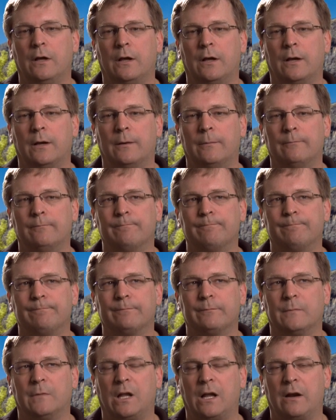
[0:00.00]
Um,
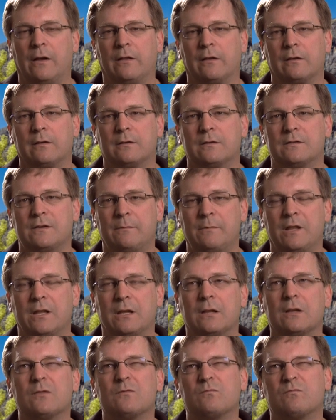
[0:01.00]
a lot of the, some of
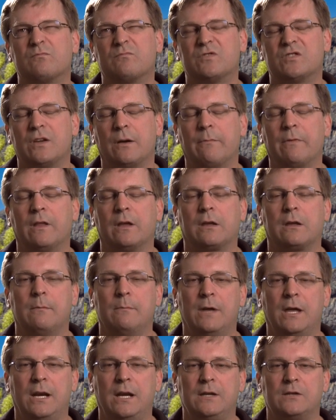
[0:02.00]
the, some of the
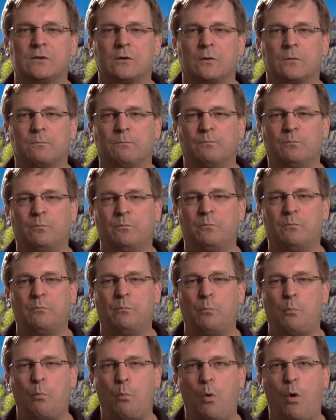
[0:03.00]
committees are
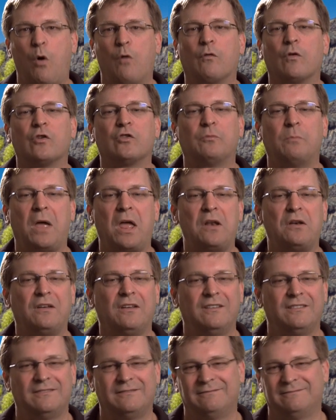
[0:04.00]
overspent.
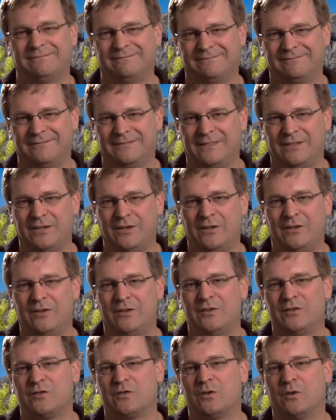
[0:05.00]

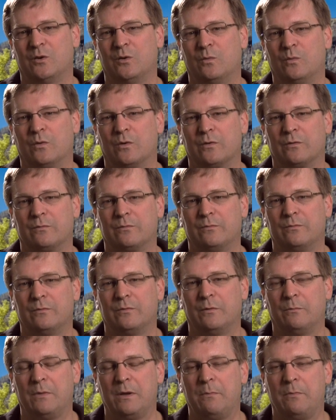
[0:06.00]
So we're,
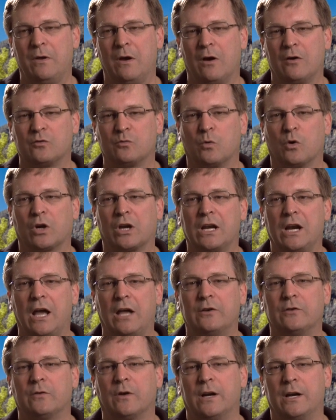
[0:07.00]
the B P R is working
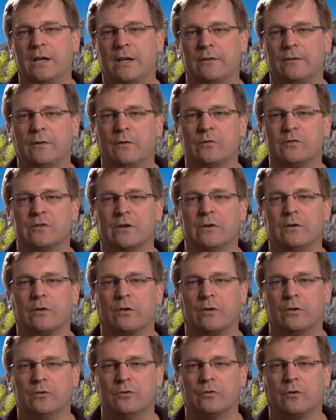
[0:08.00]
on trying to get those
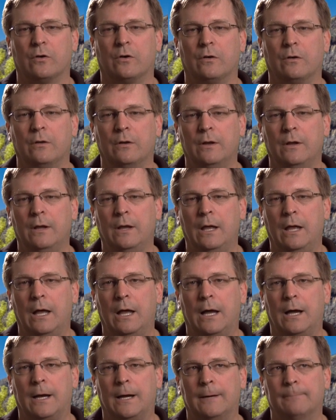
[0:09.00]
under control.
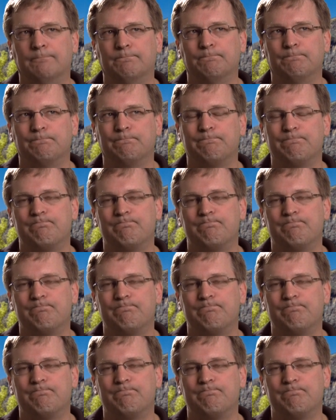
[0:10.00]
Um,